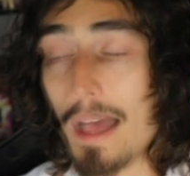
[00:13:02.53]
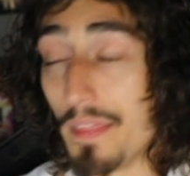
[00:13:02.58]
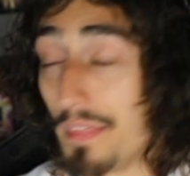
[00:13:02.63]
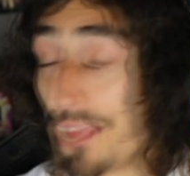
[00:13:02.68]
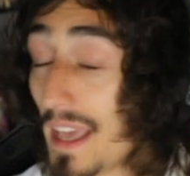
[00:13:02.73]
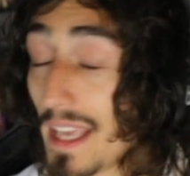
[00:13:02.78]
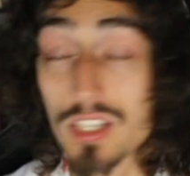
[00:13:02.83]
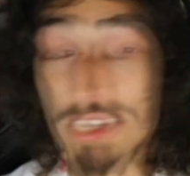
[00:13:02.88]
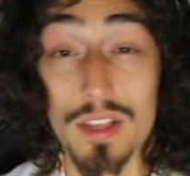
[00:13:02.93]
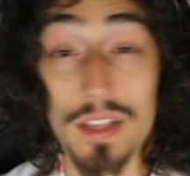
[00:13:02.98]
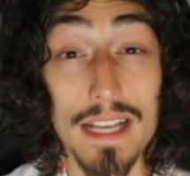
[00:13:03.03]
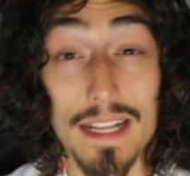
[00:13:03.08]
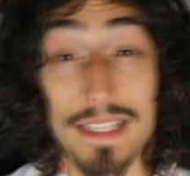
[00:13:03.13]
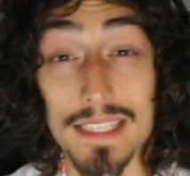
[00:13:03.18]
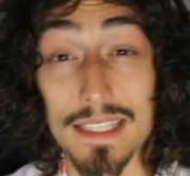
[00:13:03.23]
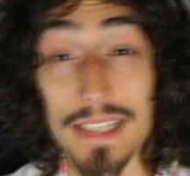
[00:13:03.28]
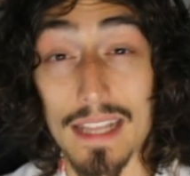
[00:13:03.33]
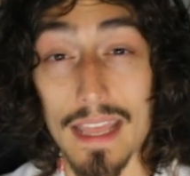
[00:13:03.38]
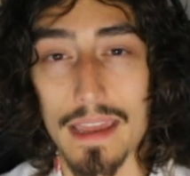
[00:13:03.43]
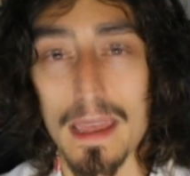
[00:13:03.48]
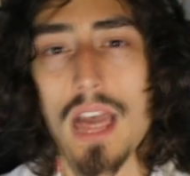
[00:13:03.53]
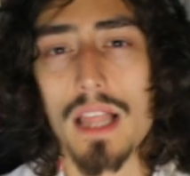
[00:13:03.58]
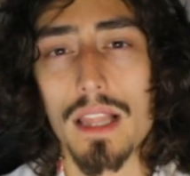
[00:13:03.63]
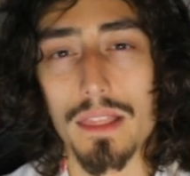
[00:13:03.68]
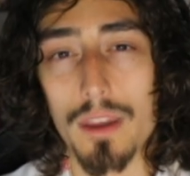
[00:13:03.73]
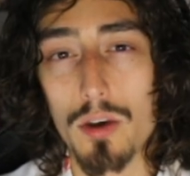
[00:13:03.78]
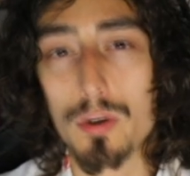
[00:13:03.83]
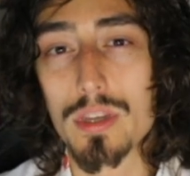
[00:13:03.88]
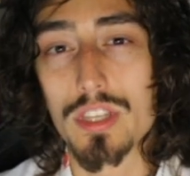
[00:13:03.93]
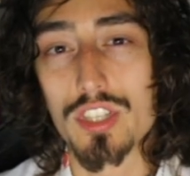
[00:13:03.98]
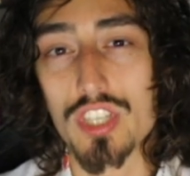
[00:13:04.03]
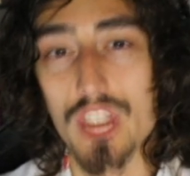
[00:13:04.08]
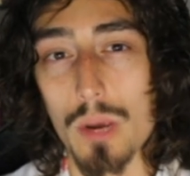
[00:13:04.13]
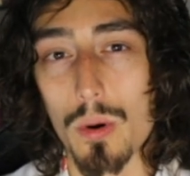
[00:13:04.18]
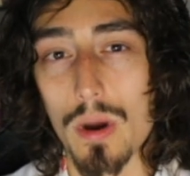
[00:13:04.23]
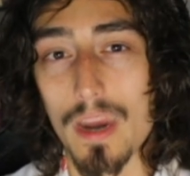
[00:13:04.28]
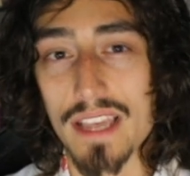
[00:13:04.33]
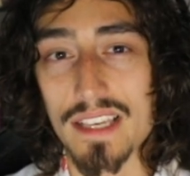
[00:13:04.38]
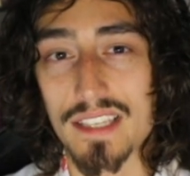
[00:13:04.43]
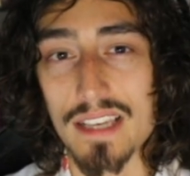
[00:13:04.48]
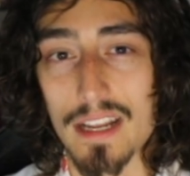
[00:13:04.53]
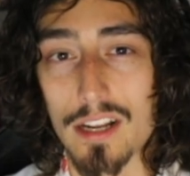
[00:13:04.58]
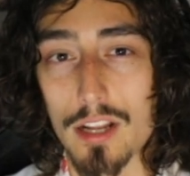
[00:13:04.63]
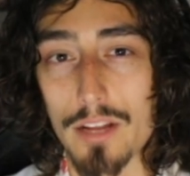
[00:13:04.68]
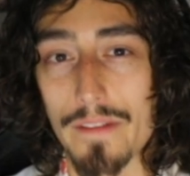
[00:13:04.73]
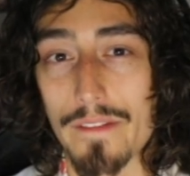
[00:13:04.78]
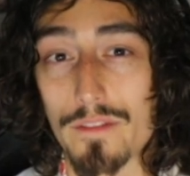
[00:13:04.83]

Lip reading: That's all I got today. LoganJYA signing off.